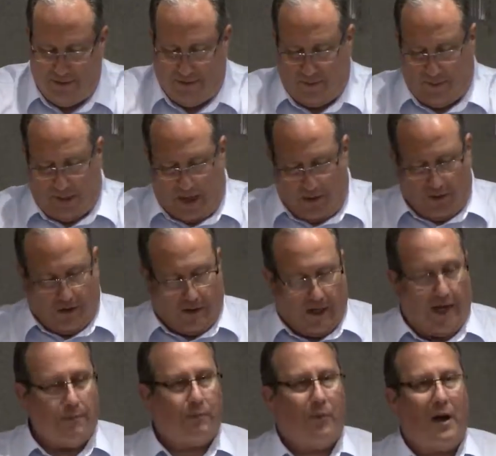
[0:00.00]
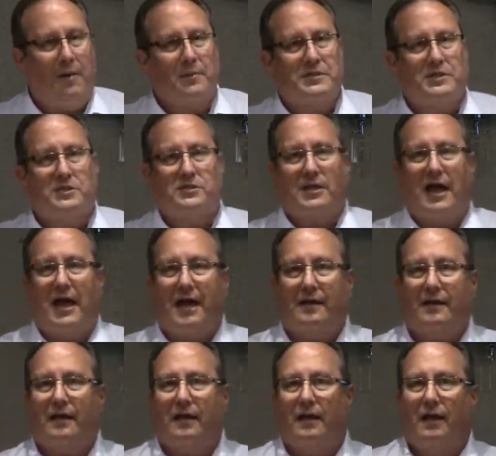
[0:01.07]
I mean, how could God promise us
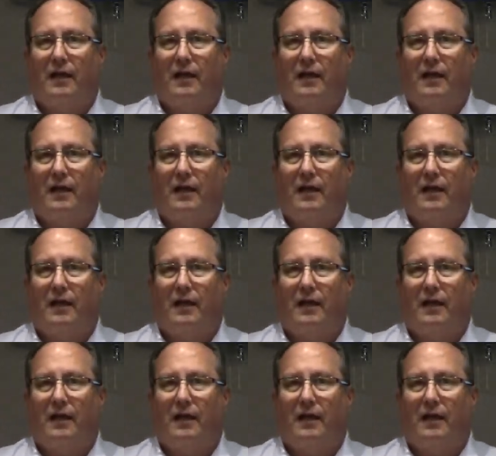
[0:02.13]
that